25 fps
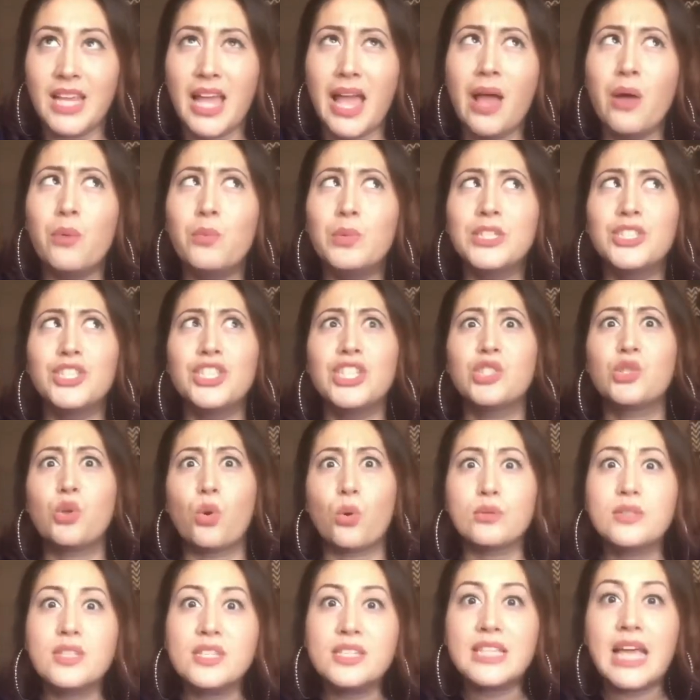And when she
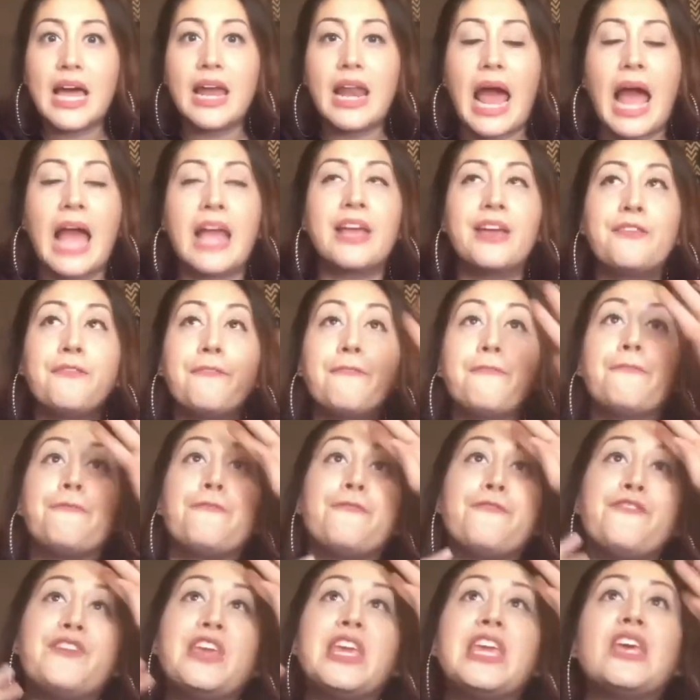told us that, I could
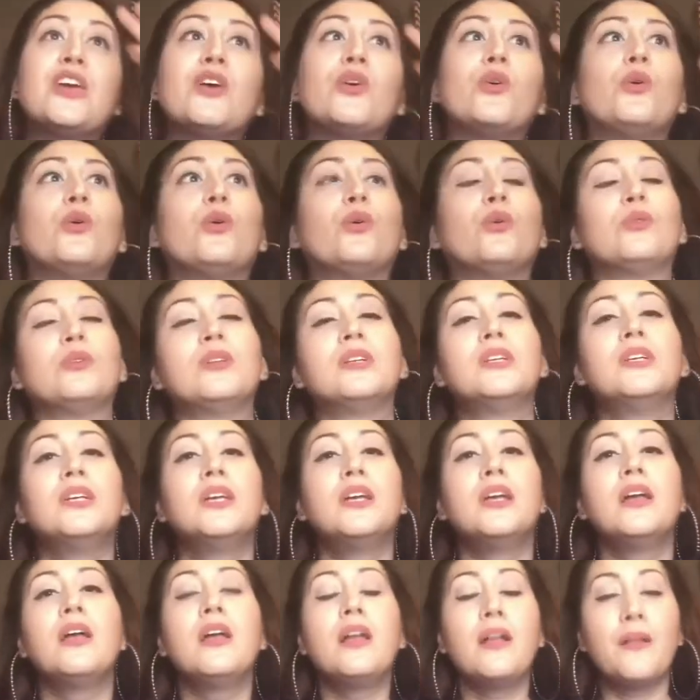feel
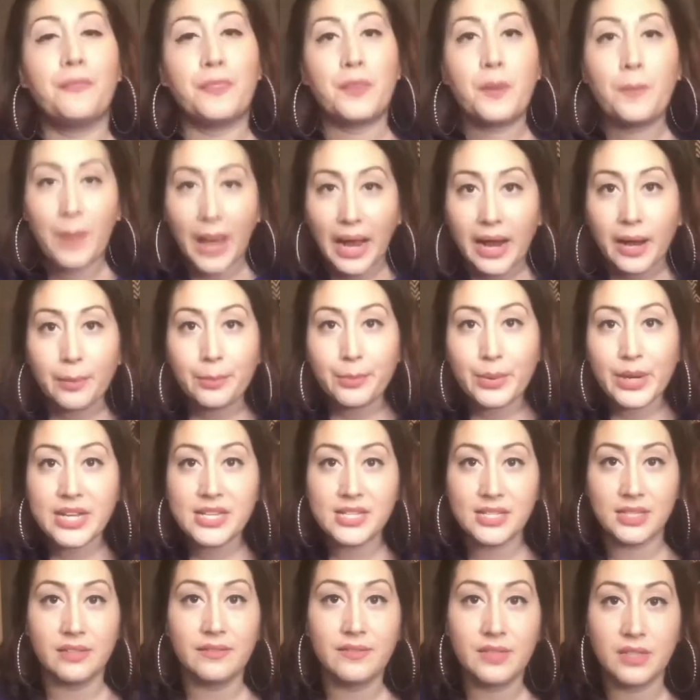the bag of
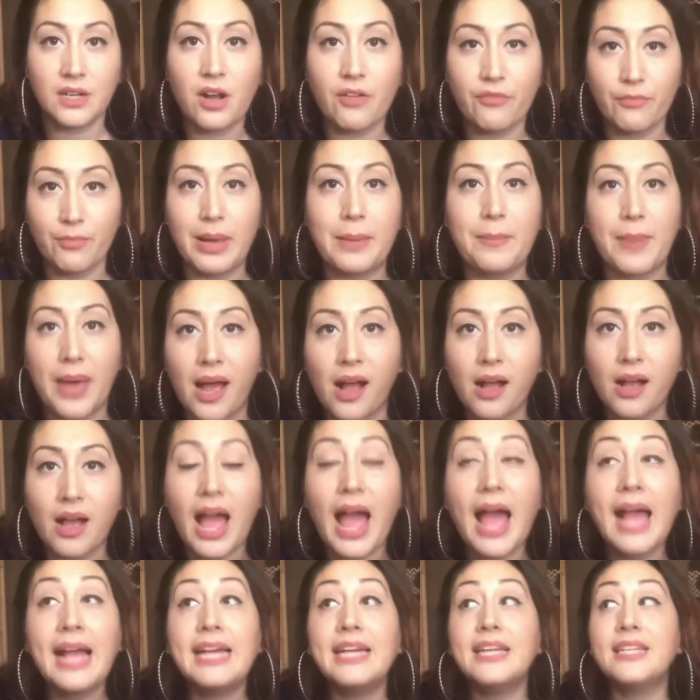bricks lifted off my back.
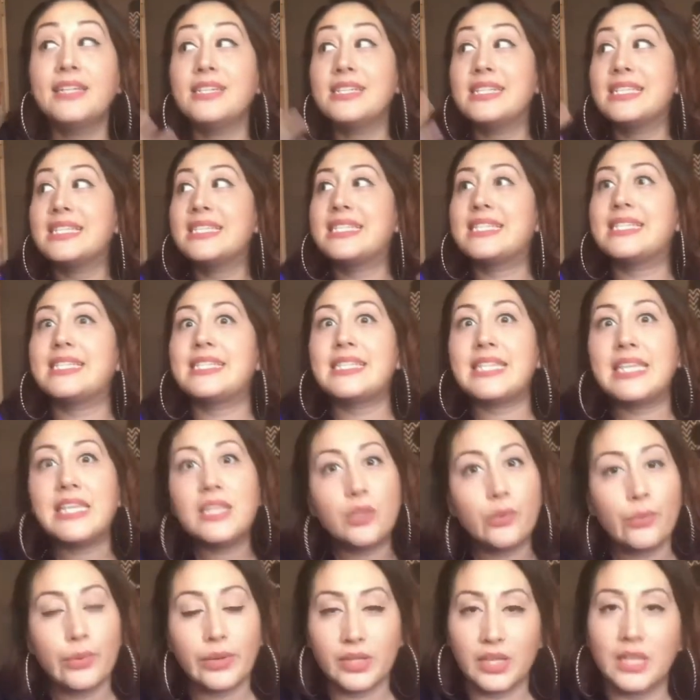I could see
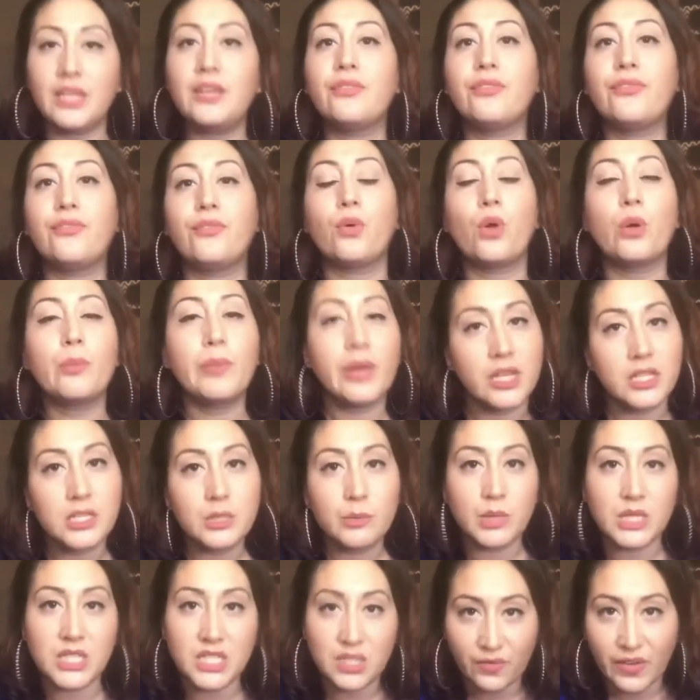the relief on my
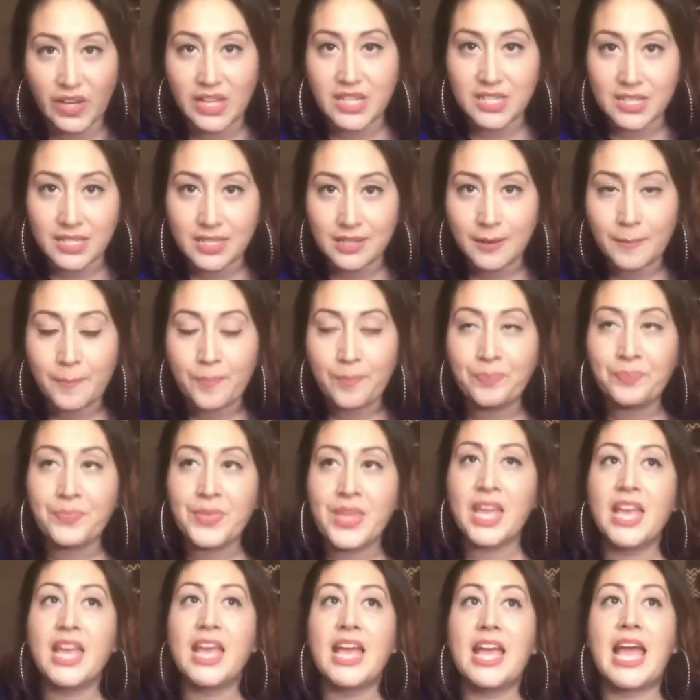husband's face.
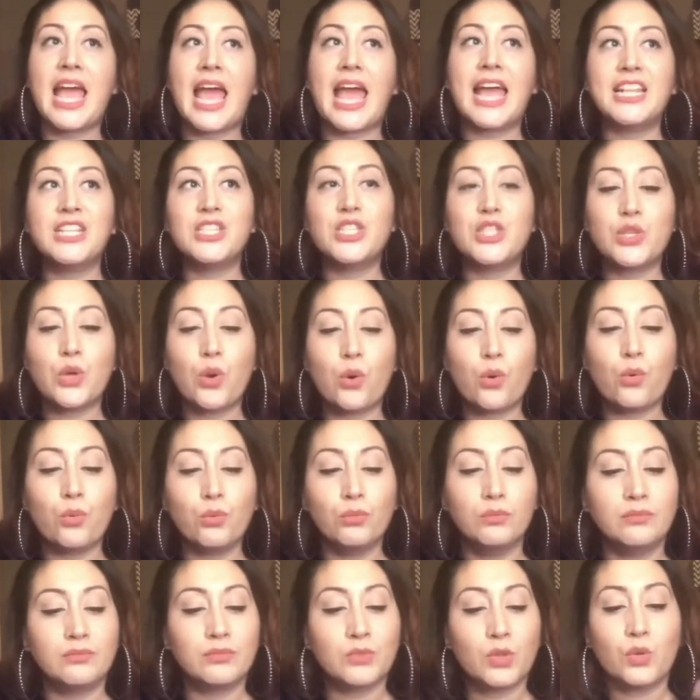And
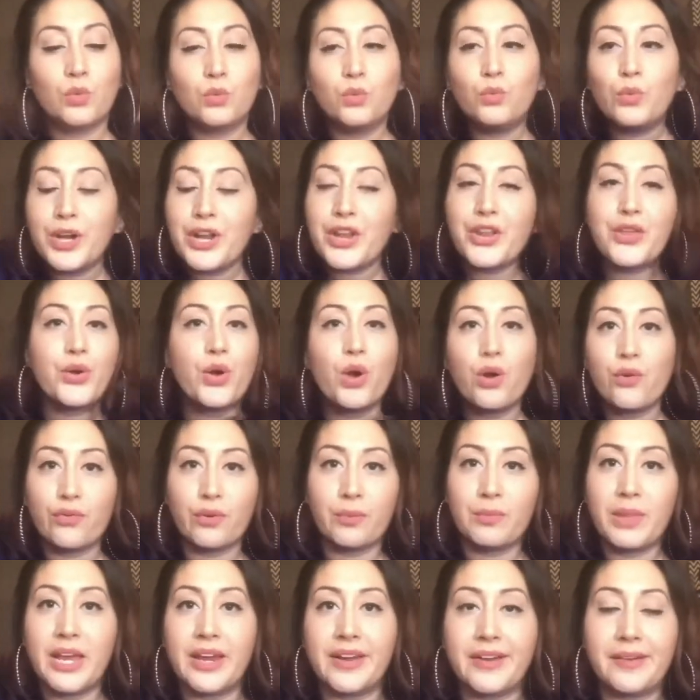so where do you go
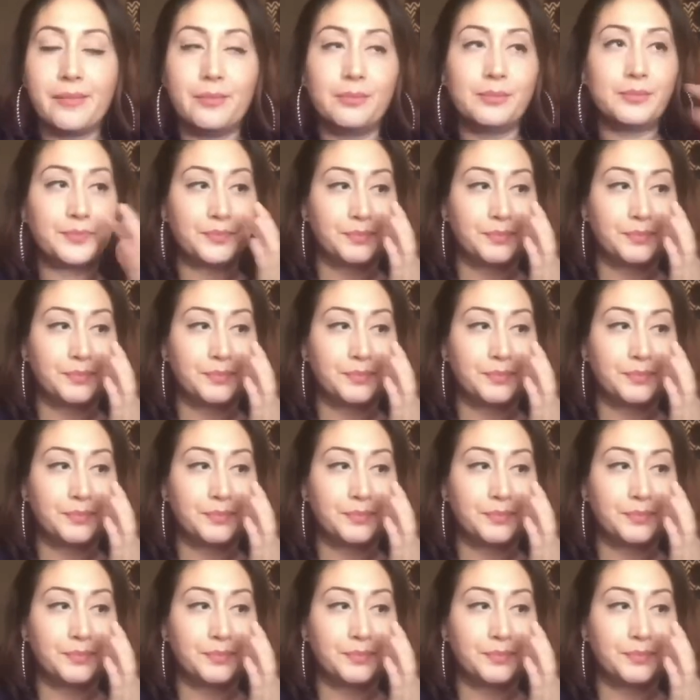from there?